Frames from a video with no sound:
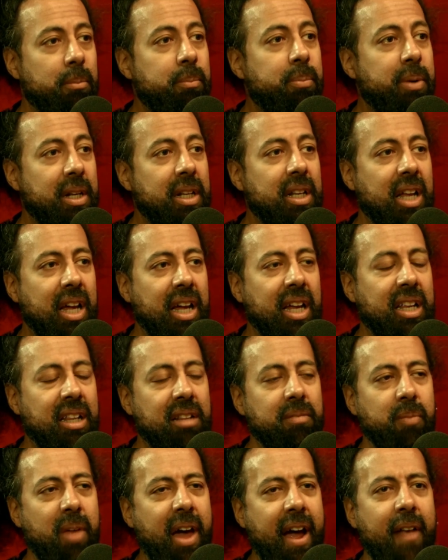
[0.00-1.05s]
But like,
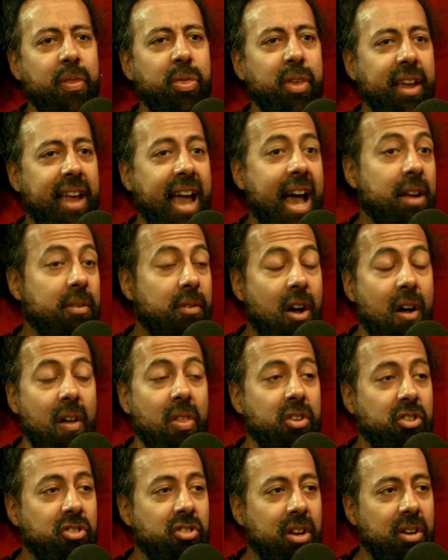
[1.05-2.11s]
I think out of all
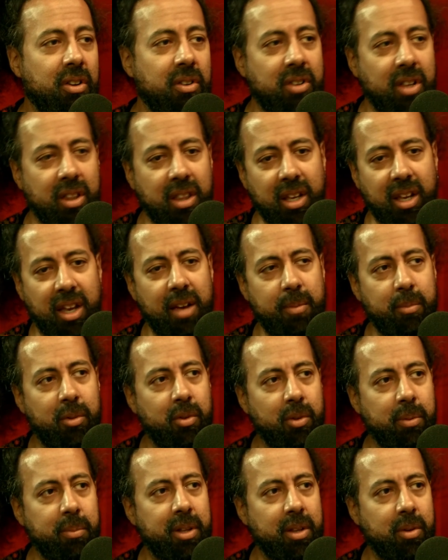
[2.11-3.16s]
the shows, I think Kimmel
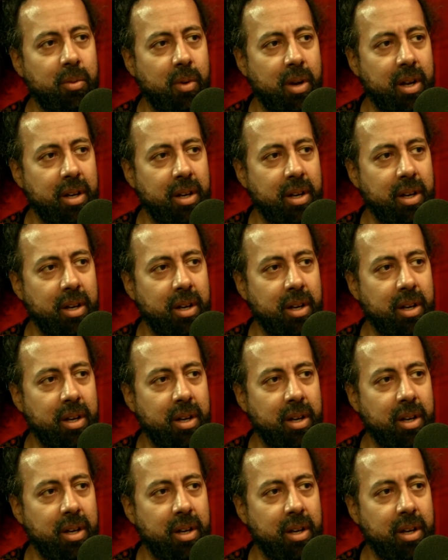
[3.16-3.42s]
would be the one.